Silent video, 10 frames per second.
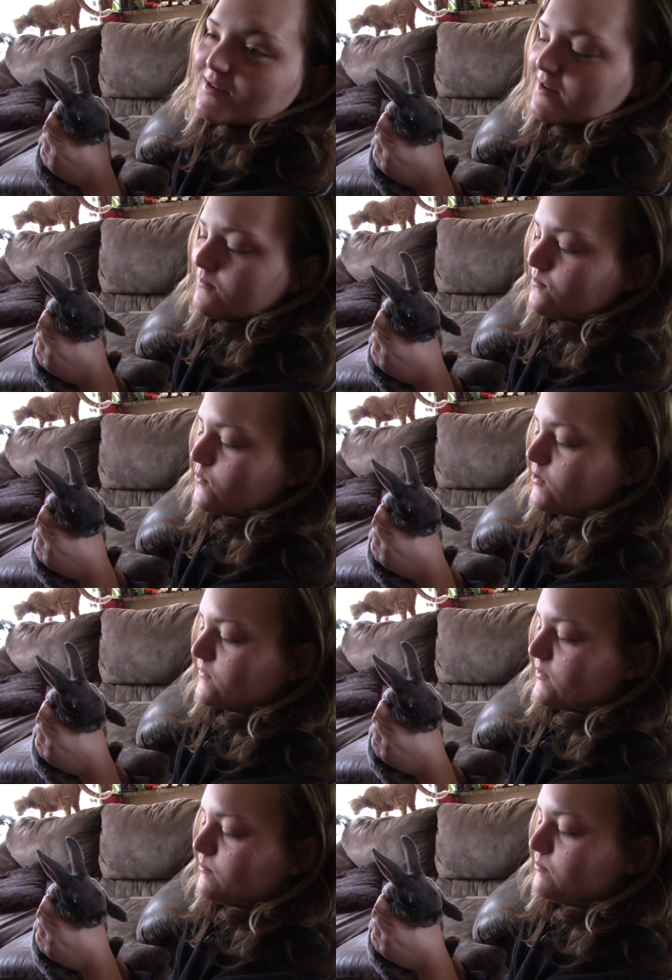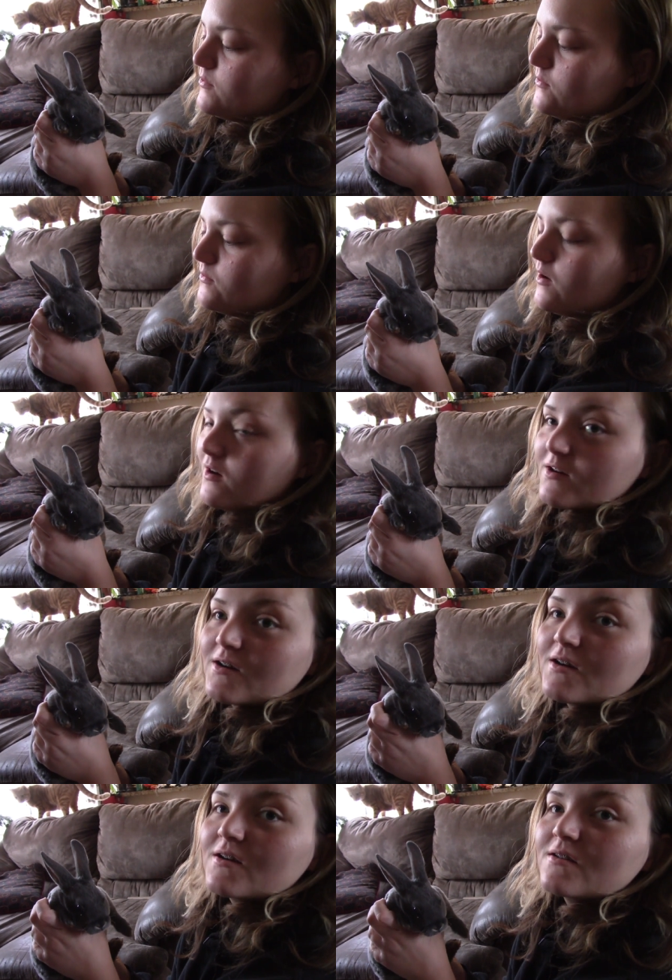get more of a blue
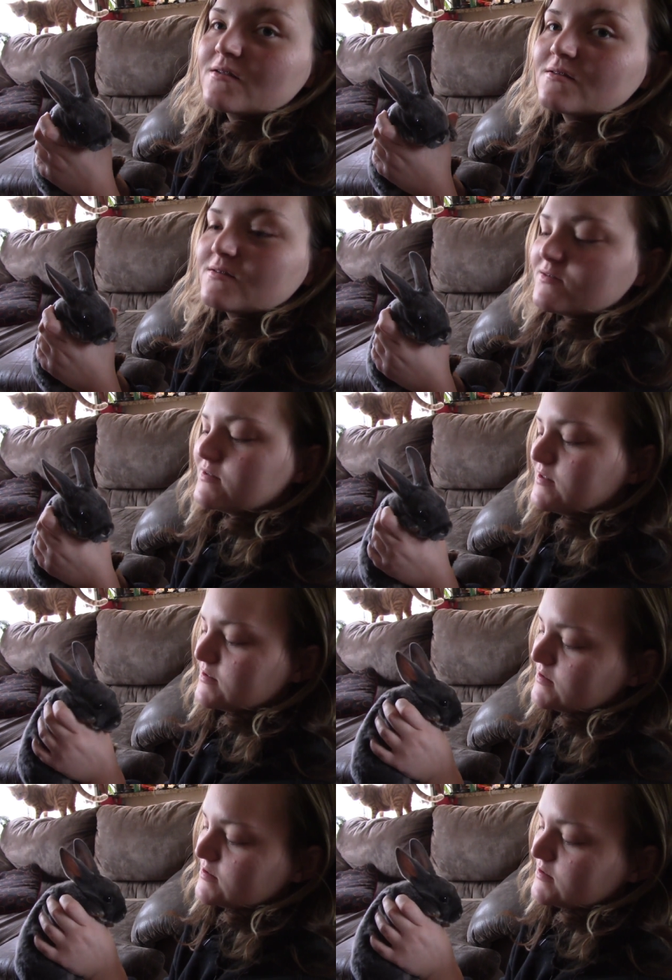otter since